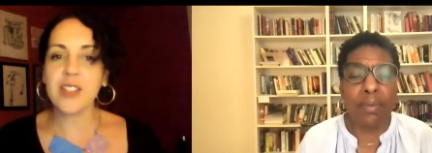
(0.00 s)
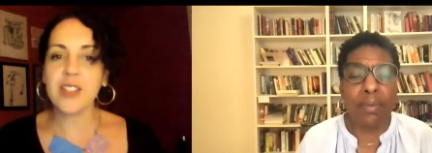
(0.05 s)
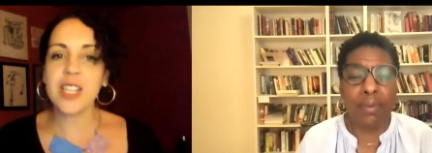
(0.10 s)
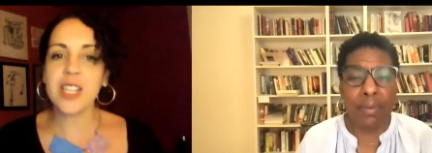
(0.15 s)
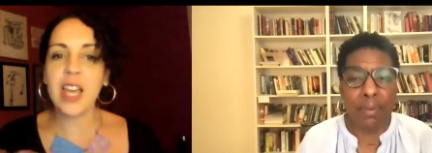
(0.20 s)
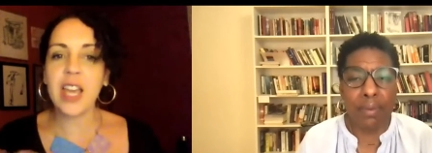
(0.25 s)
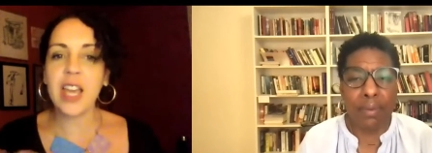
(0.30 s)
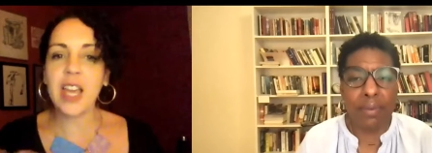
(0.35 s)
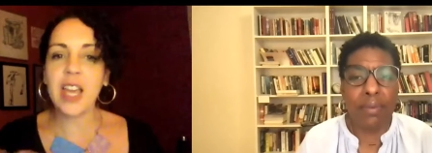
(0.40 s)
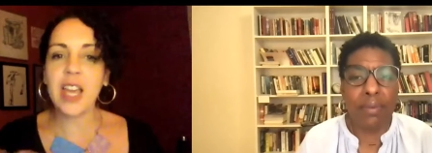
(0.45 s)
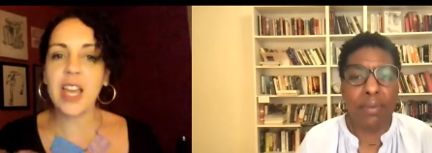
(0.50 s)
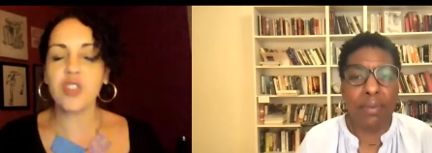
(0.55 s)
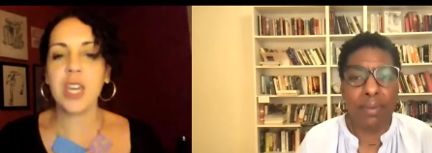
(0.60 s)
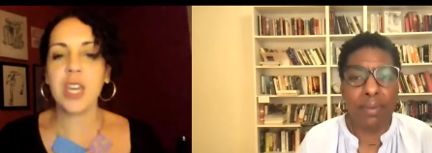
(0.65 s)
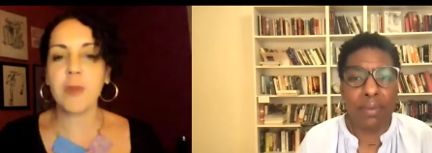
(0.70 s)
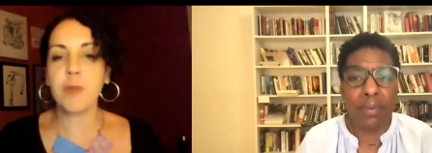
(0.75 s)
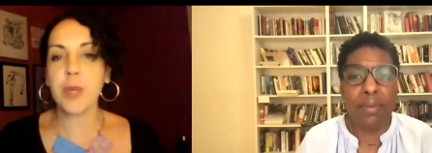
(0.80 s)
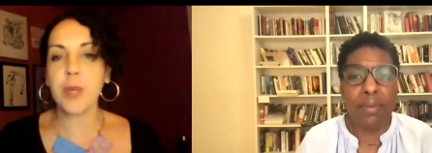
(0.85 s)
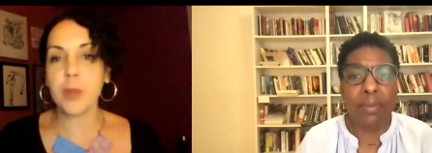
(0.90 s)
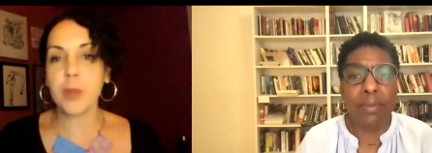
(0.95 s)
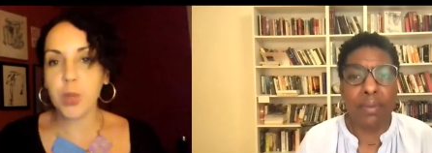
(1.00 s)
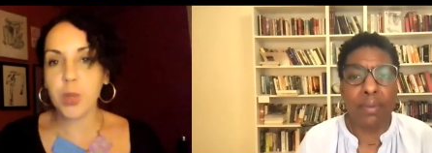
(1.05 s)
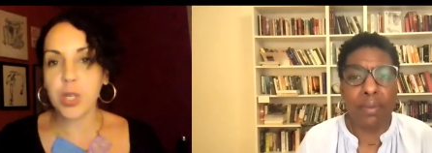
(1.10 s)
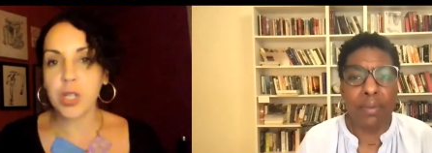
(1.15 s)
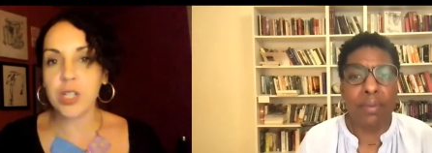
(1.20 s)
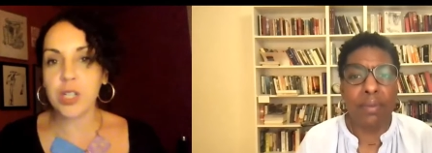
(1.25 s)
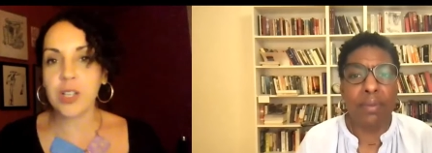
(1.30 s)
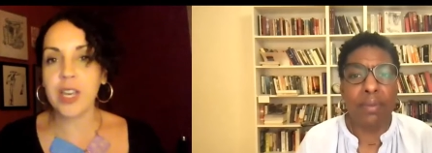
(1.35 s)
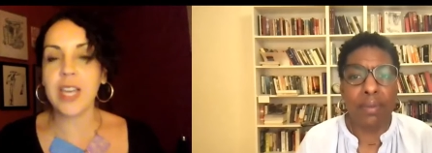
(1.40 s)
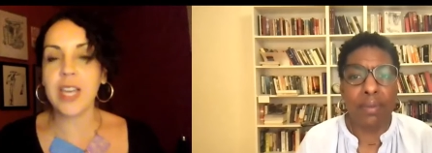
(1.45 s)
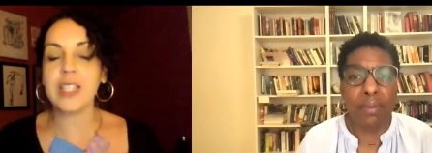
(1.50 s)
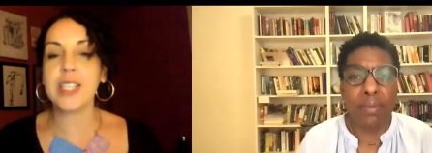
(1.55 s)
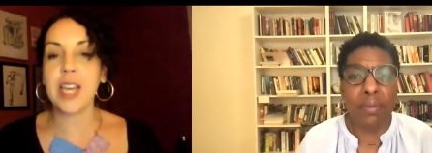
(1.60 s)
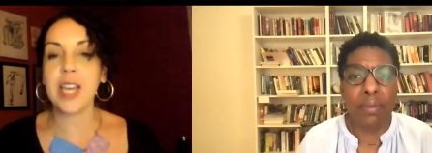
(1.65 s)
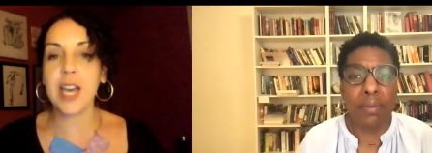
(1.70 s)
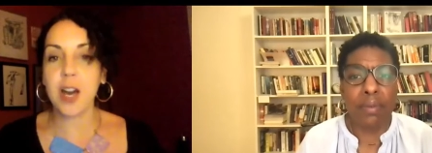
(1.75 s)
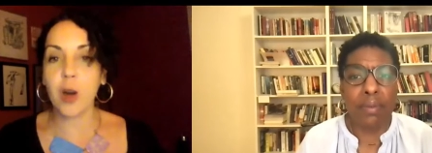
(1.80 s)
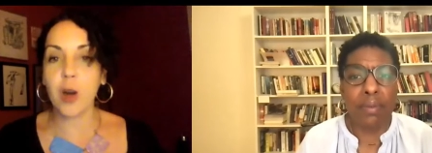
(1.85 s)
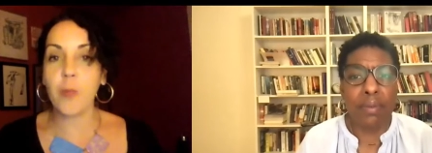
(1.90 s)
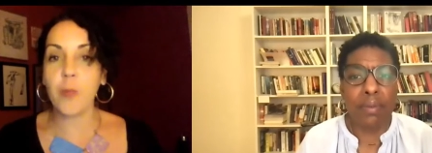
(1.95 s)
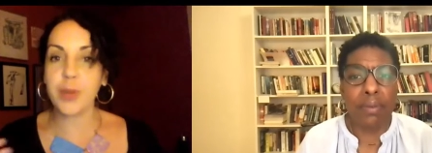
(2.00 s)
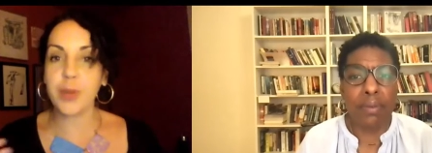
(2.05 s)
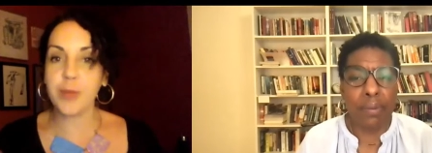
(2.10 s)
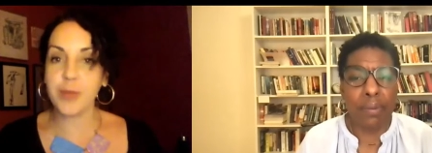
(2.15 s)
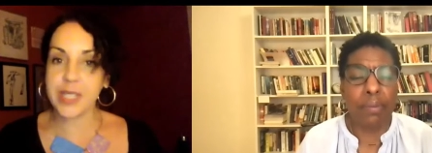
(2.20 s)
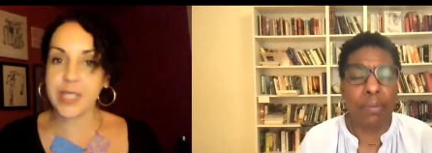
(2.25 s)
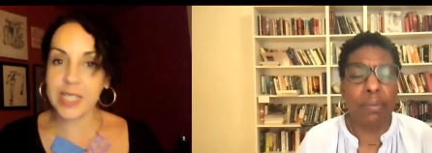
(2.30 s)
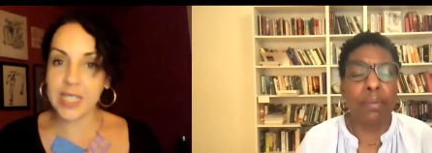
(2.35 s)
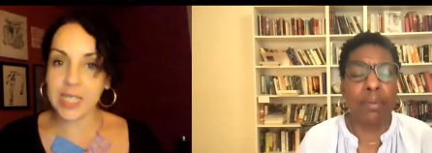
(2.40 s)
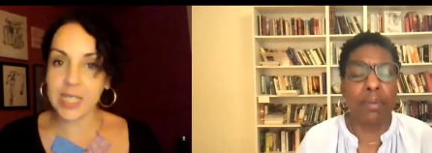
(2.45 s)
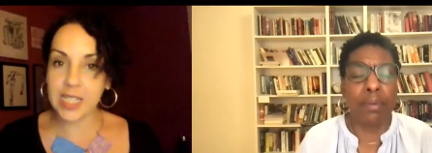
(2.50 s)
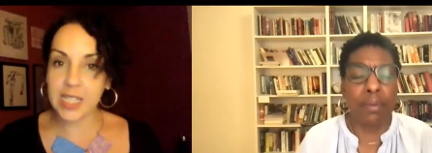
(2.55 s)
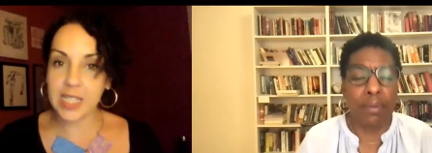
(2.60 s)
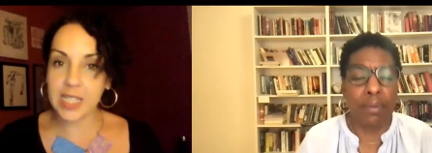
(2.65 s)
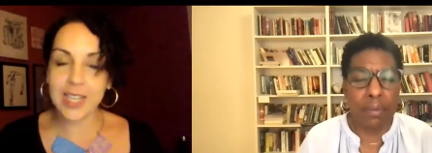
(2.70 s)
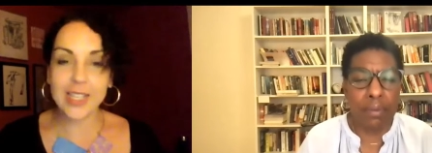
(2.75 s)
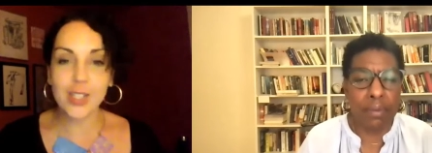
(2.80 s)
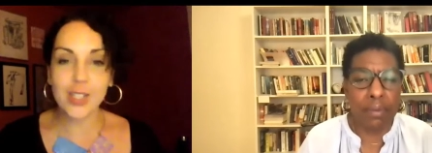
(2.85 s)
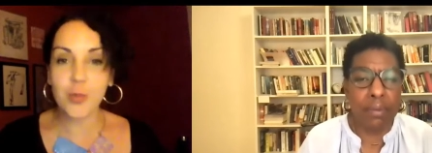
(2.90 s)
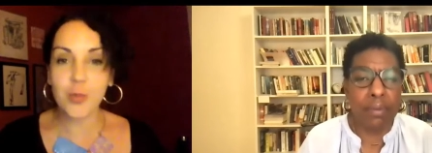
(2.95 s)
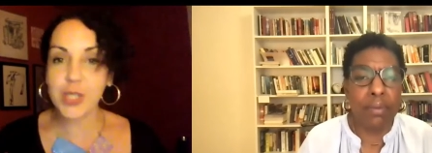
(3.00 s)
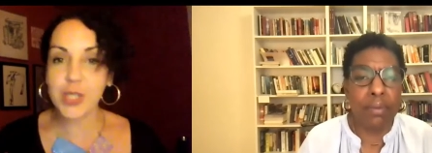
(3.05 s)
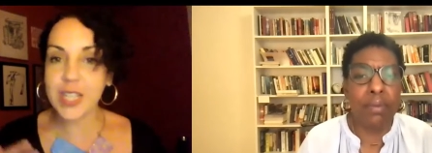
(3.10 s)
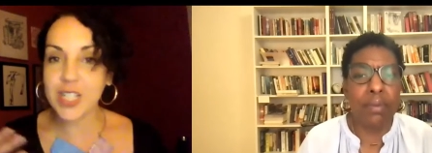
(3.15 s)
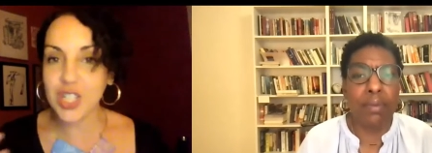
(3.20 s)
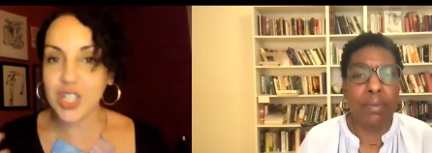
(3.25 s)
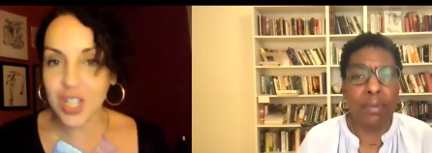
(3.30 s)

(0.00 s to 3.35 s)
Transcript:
Speaker 1: to educate people and to help them see. Like it's almost like